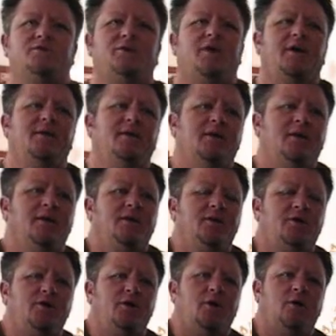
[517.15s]
So
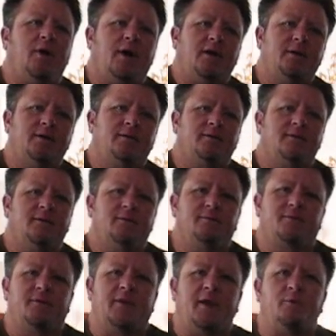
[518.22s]

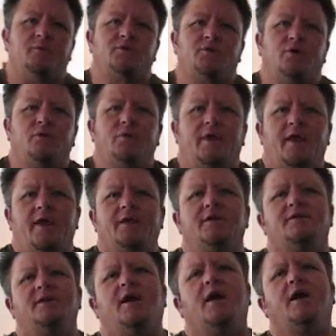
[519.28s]
they were told ahead
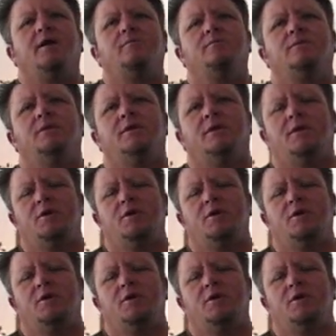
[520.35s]
of time.